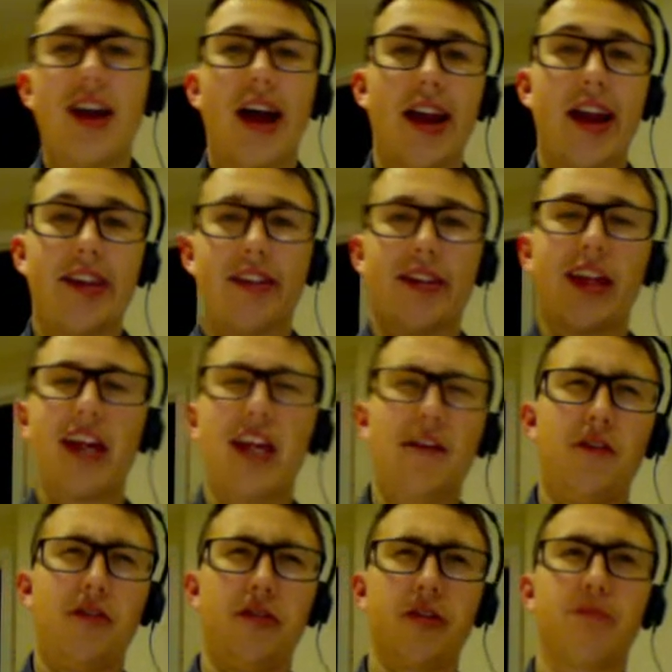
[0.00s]
And say
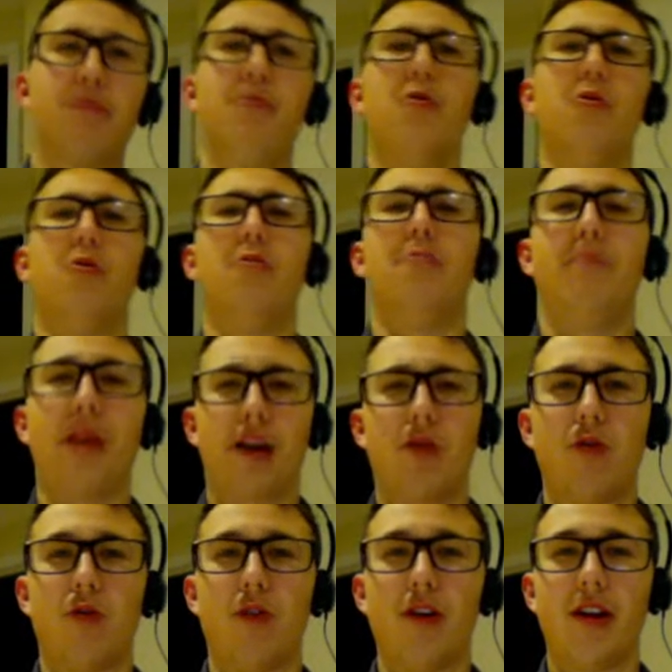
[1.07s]
if you just bought
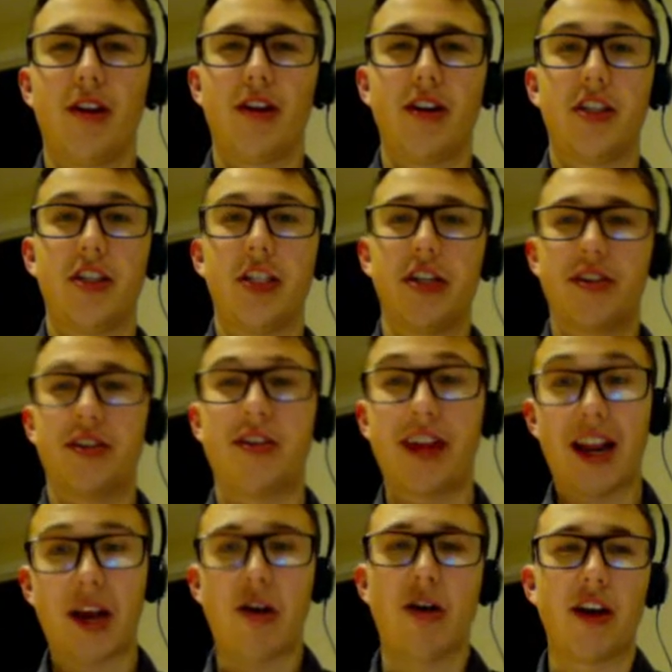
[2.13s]
Bitcoin just to
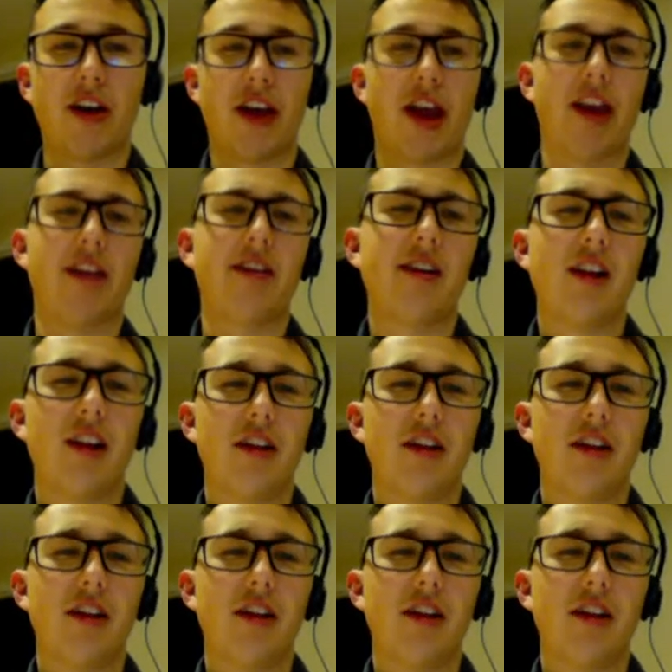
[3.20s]
sell it on again,